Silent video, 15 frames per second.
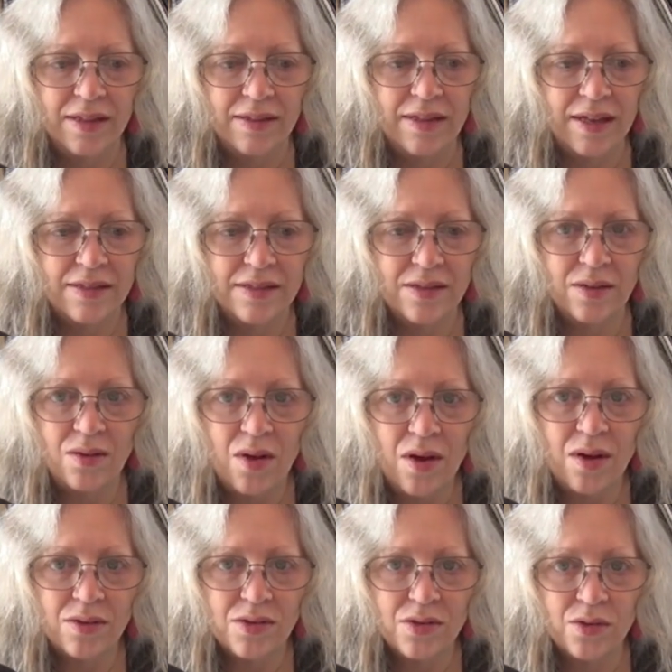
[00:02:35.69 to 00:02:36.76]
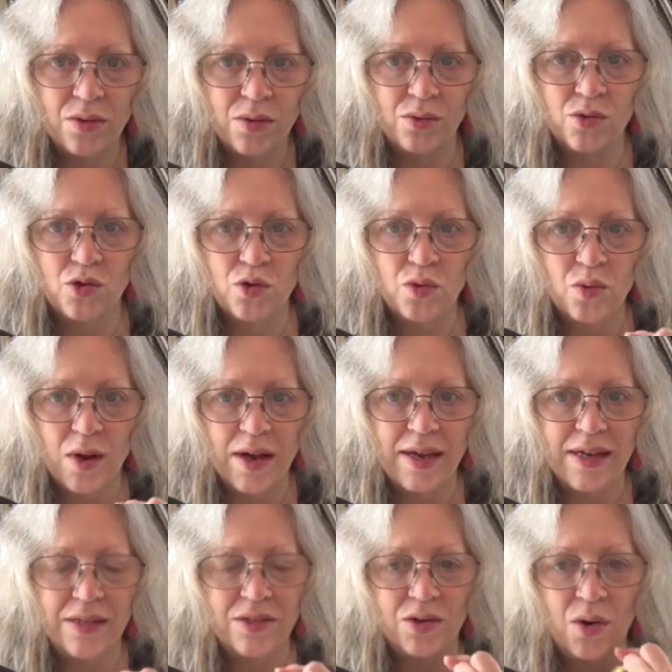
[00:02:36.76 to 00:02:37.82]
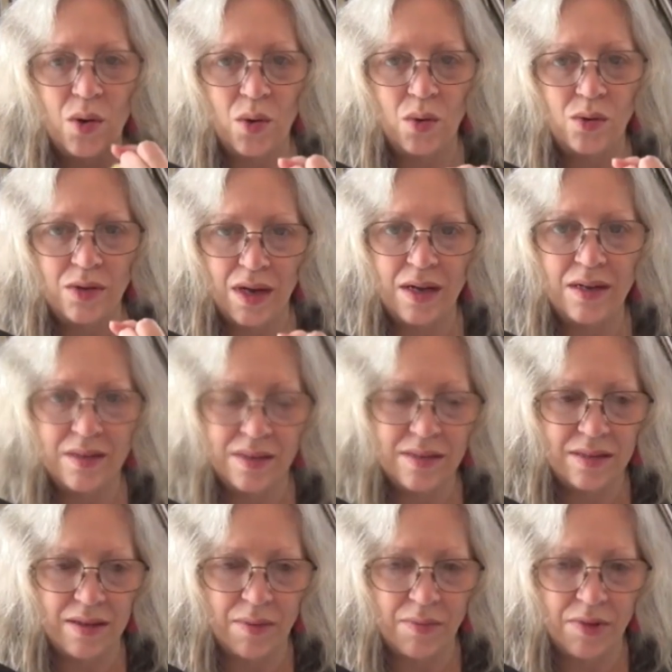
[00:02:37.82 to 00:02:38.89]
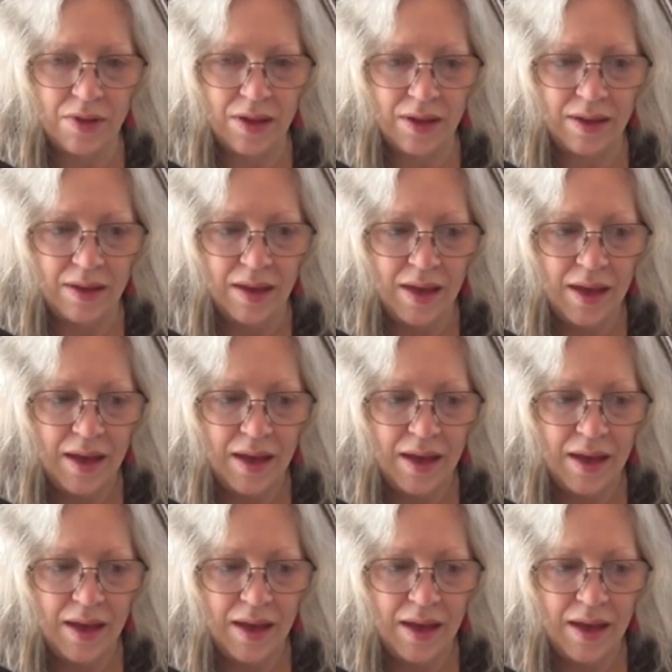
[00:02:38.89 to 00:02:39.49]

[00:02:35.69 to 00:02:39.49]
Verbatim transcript: That's the long screw, trying to hold on to something